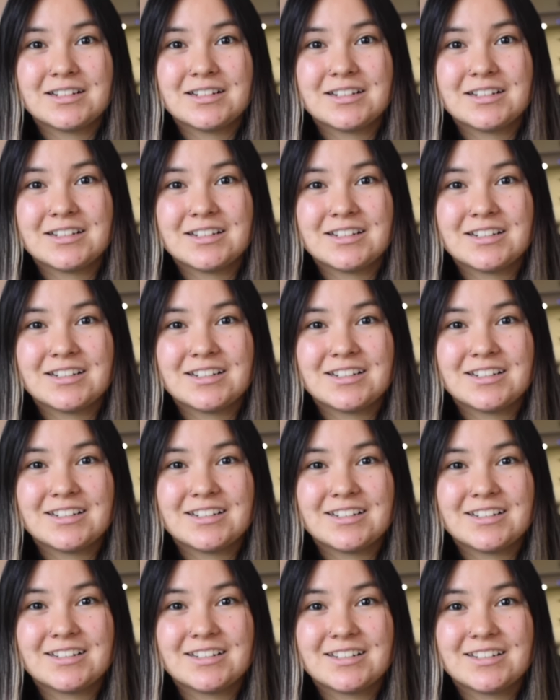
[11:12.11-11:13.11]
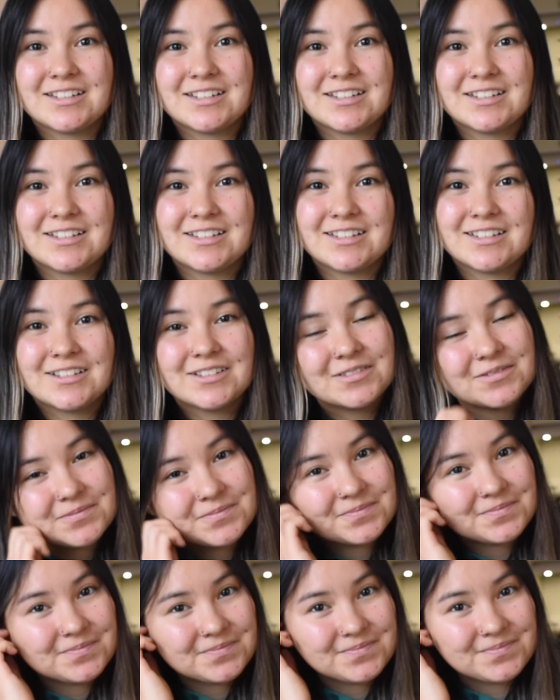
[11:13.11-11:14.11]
No one is speaking in this clip.